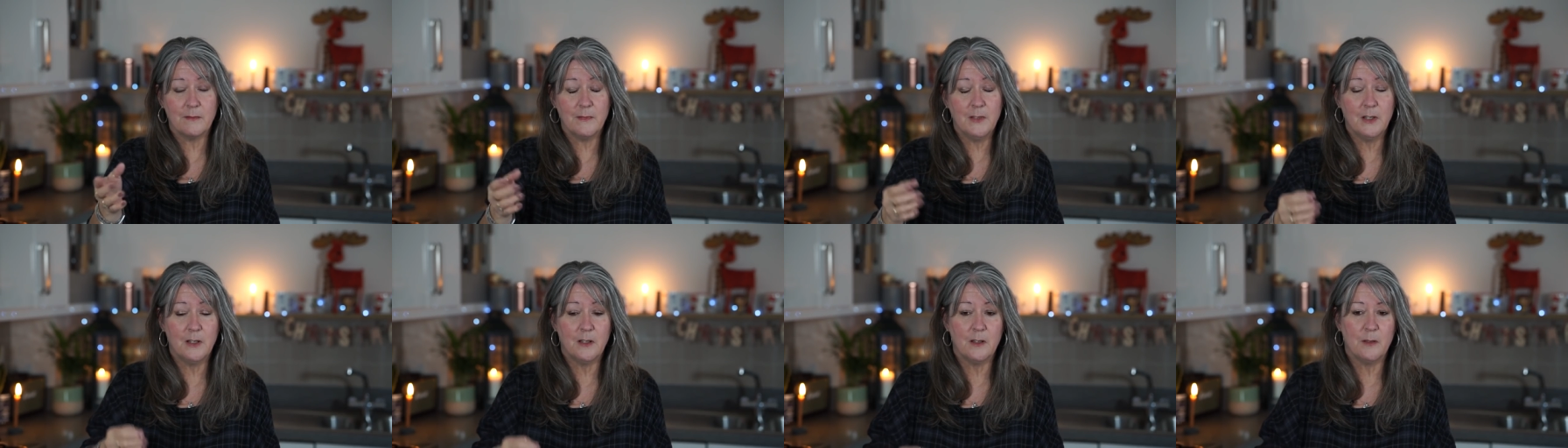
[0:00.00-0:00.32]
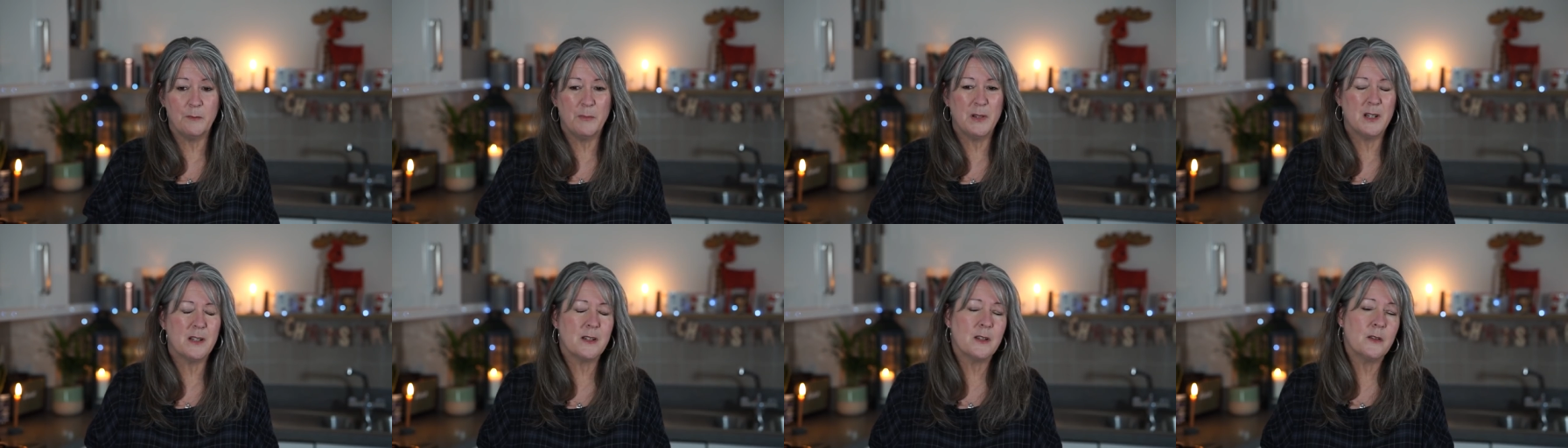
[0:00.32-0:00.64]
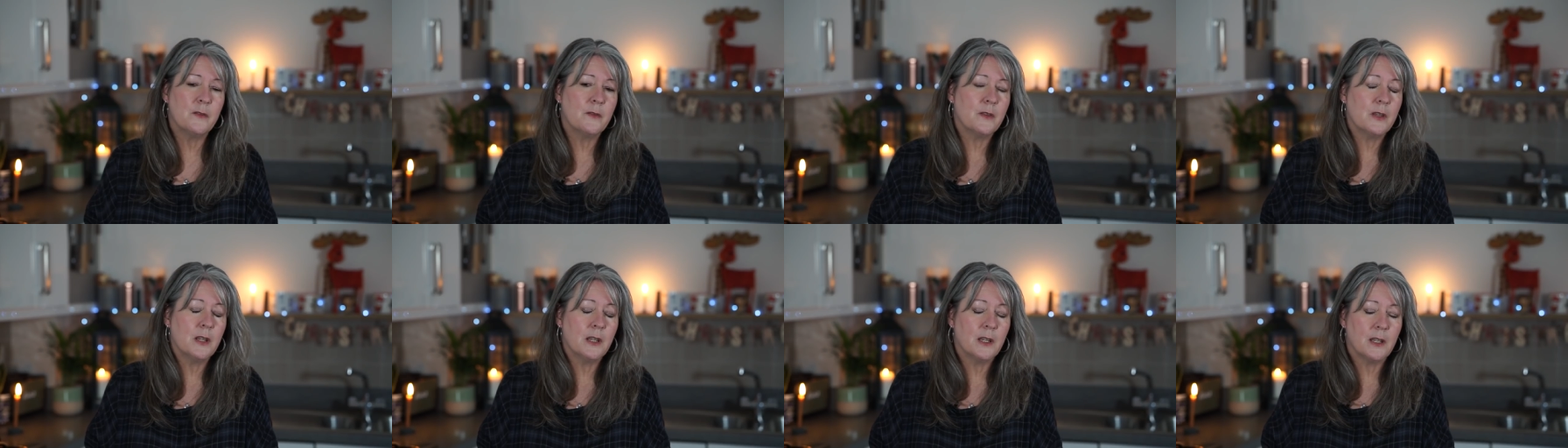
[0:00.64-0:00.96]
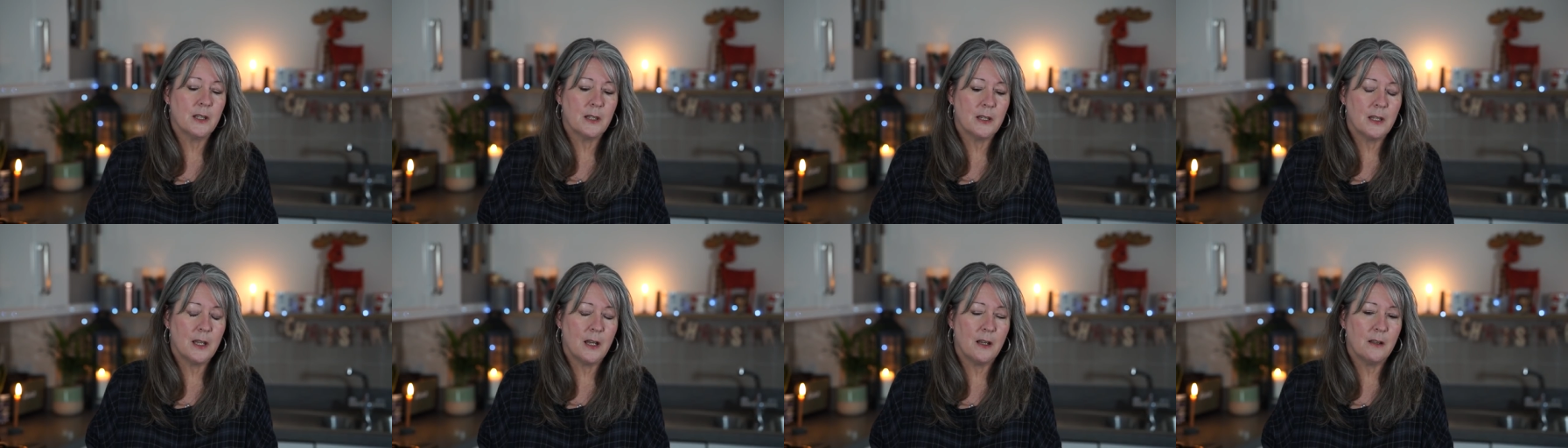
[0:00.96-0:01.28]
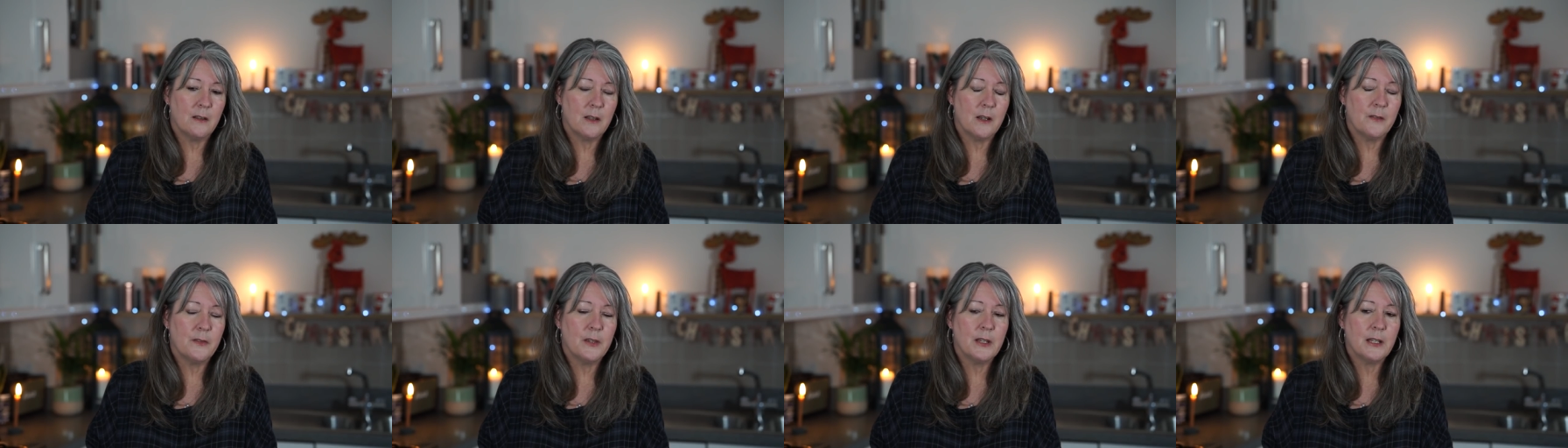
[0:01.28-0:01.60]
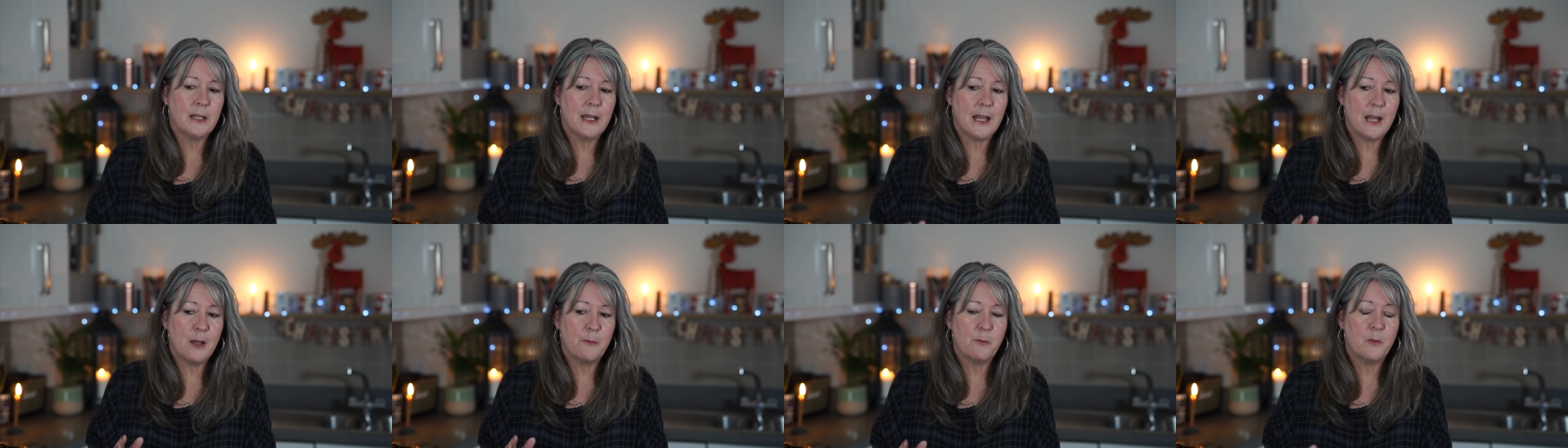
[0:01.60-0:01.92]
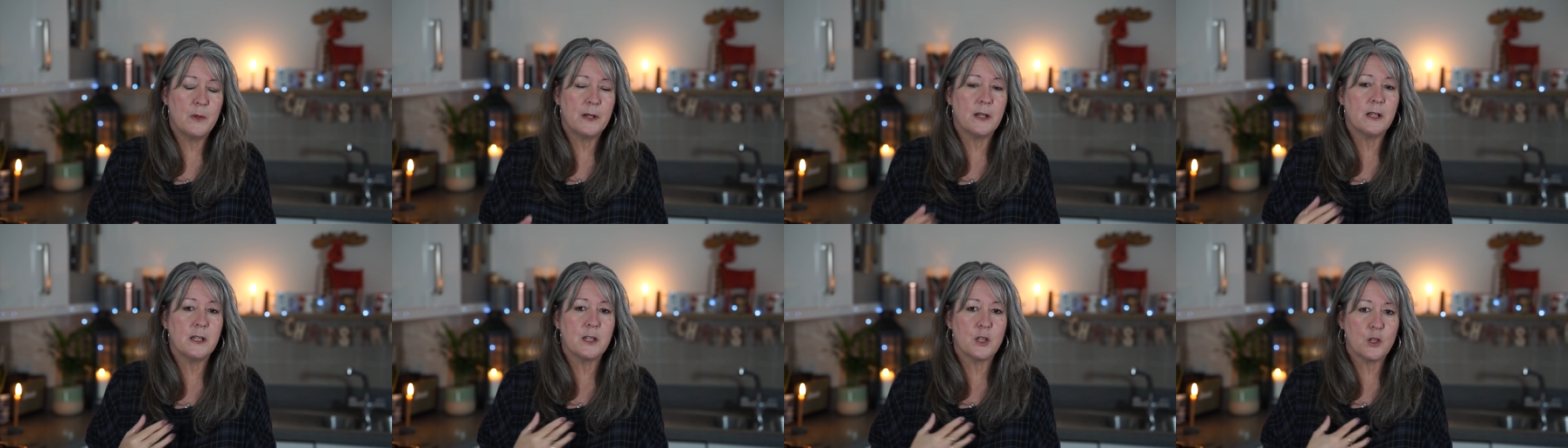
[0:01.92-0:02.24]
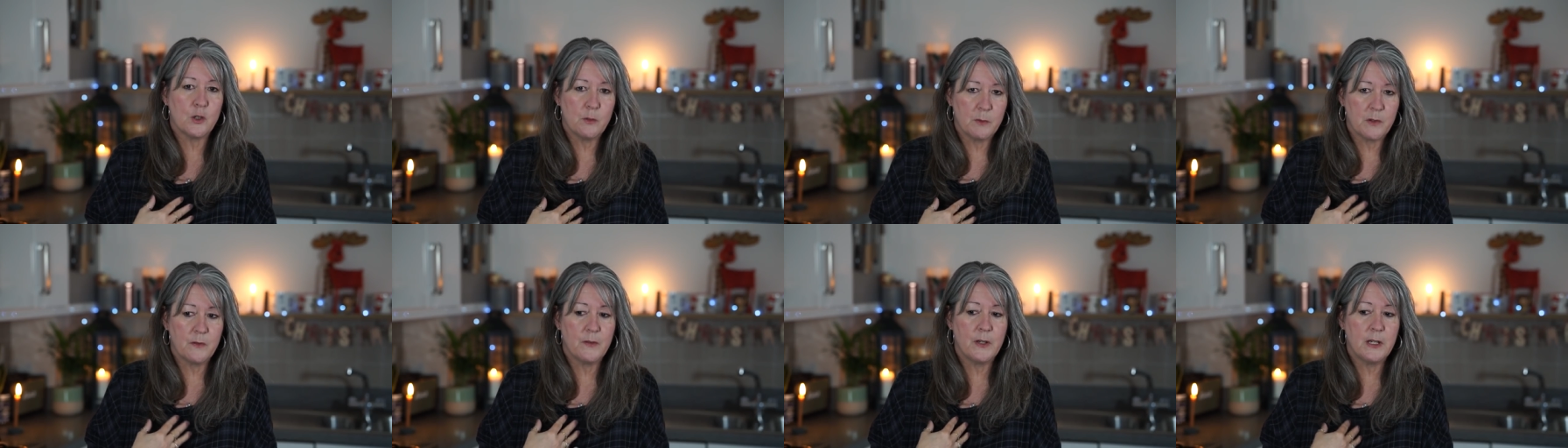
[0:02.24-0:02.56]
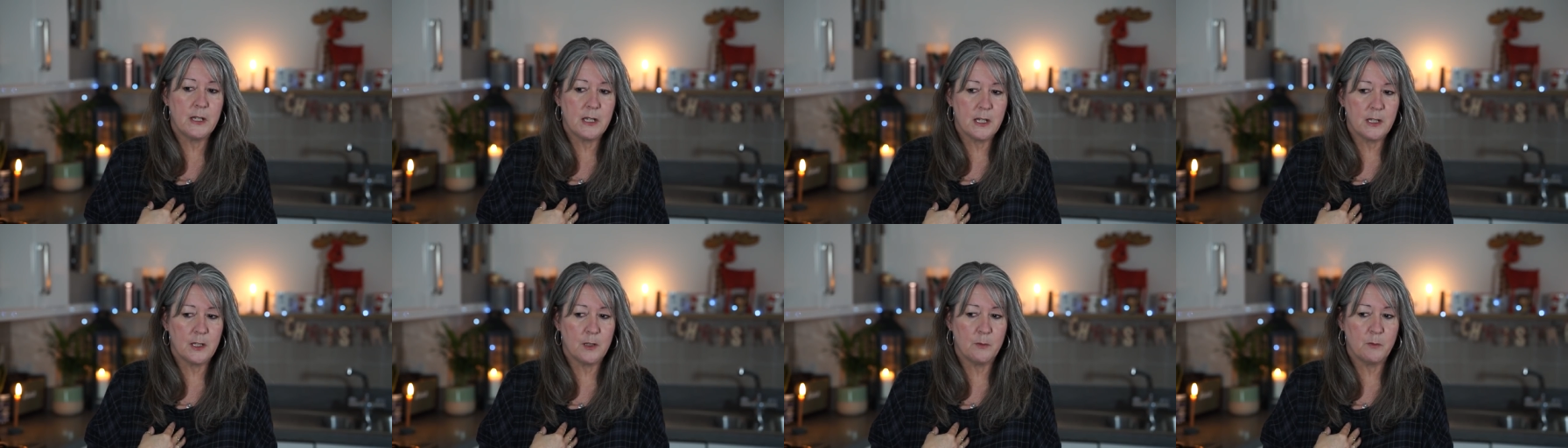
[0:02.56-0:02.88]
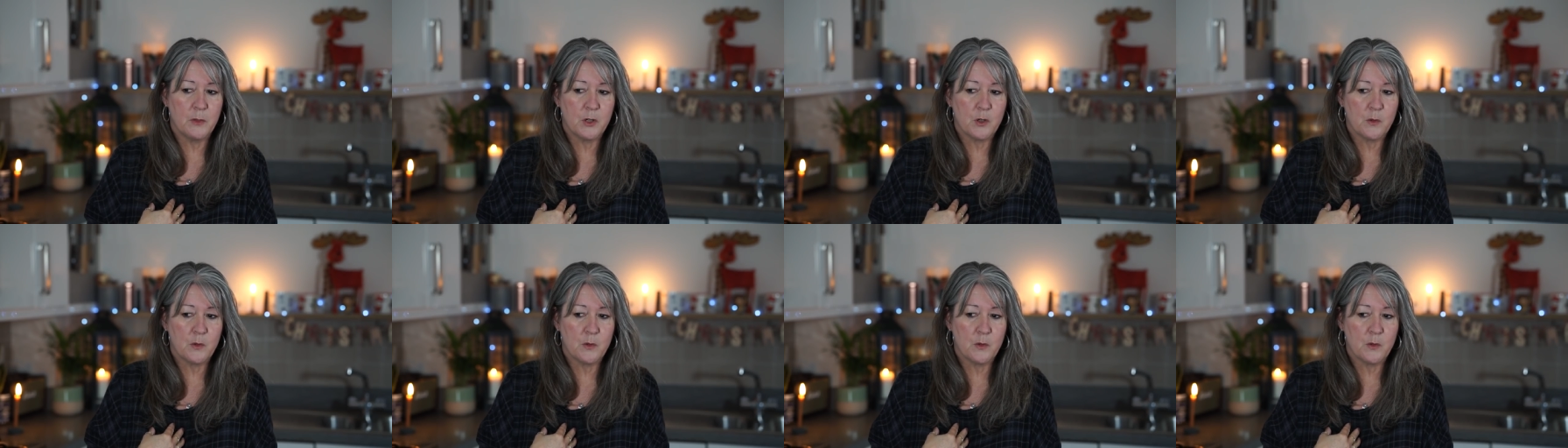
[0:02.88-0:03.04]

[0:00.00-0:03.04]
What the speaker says: you know, but I don't think that, I think they have, when I stopped feeding them,